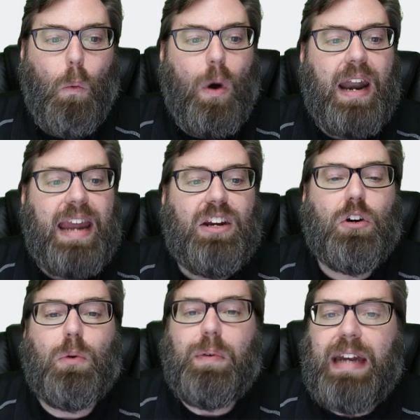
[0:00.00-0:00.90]
When I
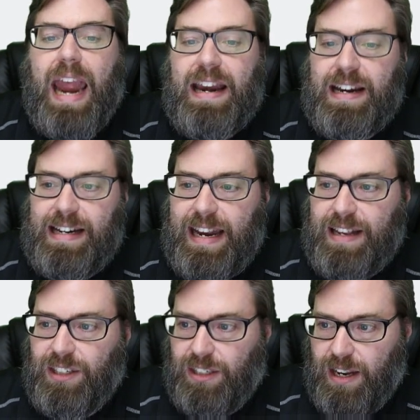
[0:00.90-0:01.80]
create an
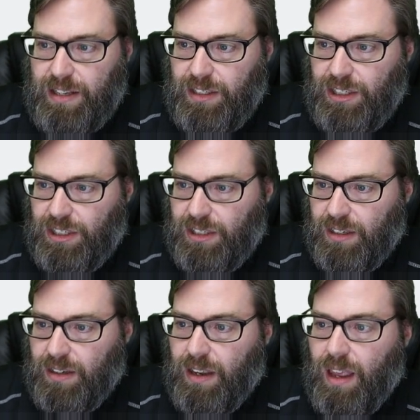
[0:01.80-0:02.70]

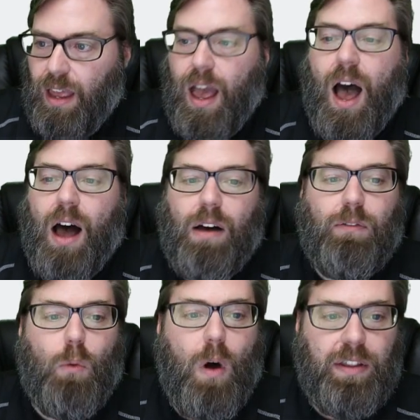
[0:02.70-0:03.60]
instance
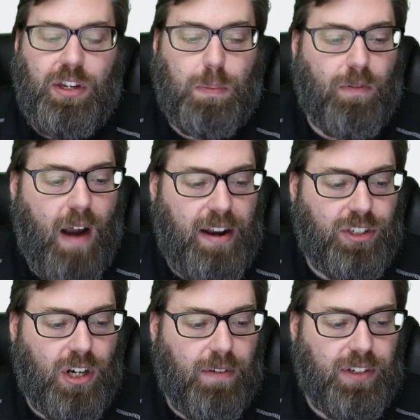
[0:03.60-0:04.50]
of one of these
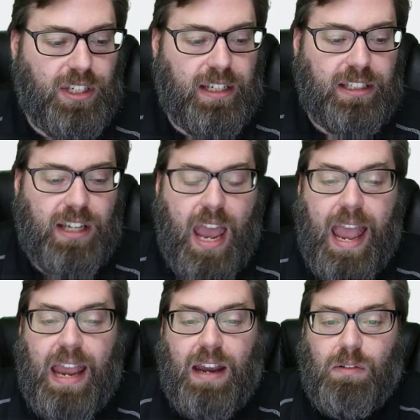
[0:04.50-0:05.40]
provided services,
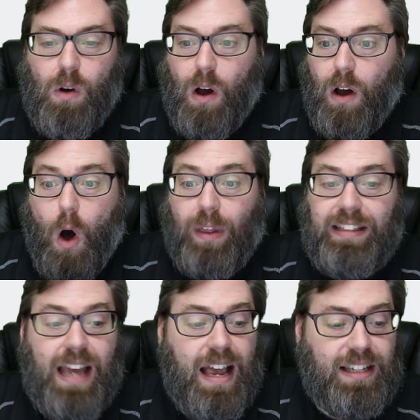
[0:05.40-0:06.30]
all
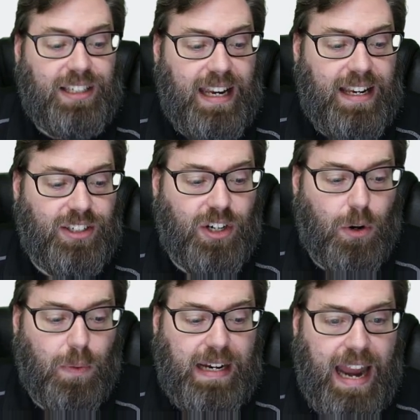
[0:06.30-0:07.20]
it does is
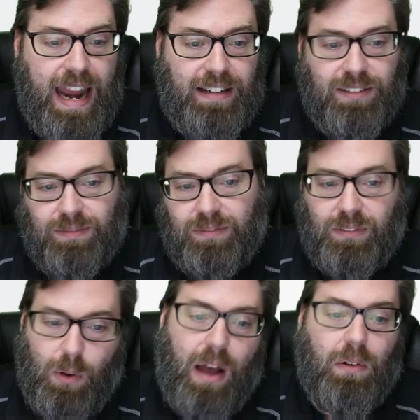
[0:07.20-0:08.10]
create,
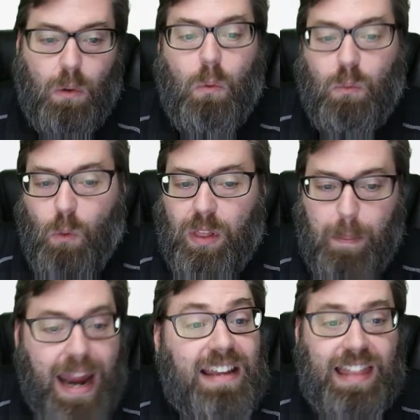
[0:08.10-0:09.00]
well, one
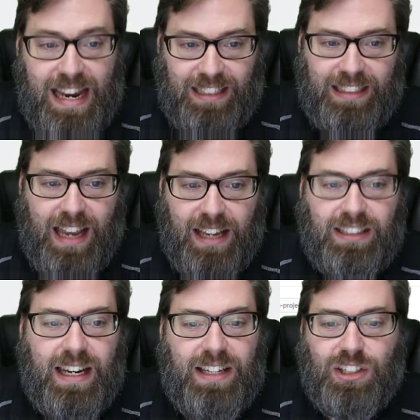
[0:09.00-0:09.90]
of the main things it
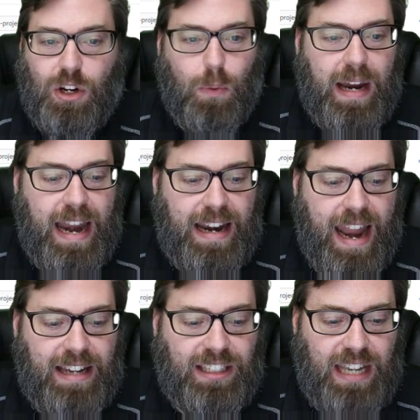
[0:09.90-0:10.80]
does is
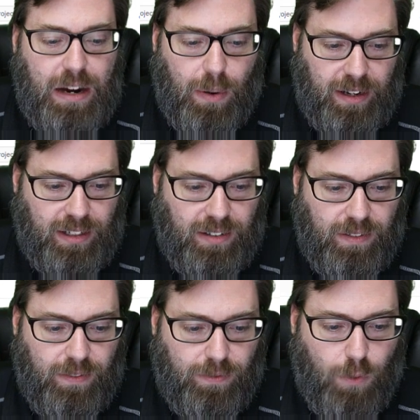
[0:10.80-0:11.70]
create a secret
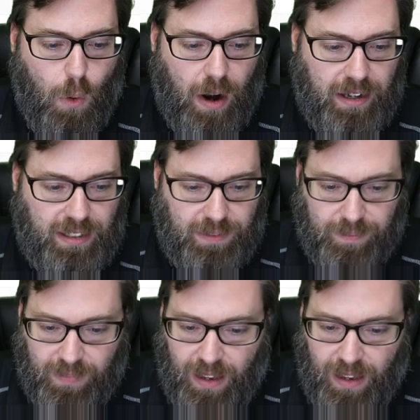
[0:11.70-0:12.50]
for it